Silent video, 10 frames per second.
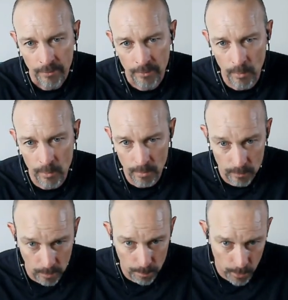So
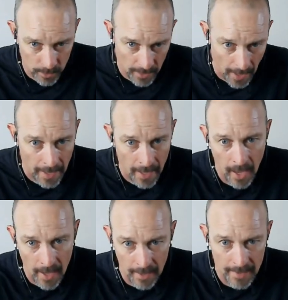you're putting
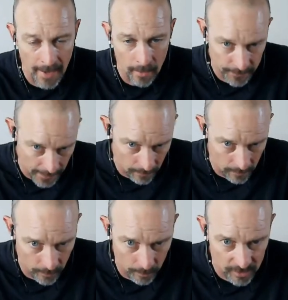AI now down
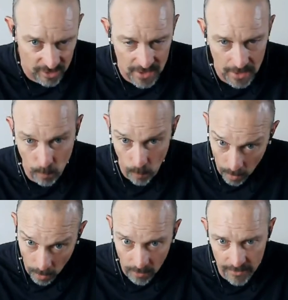on the machine where
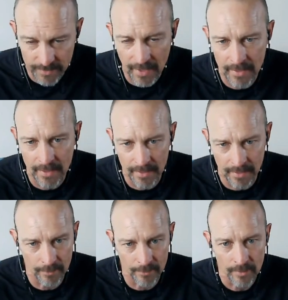all the data
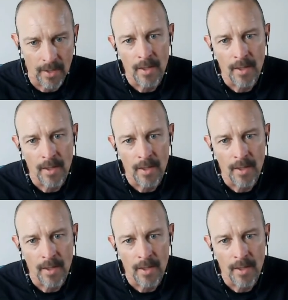is.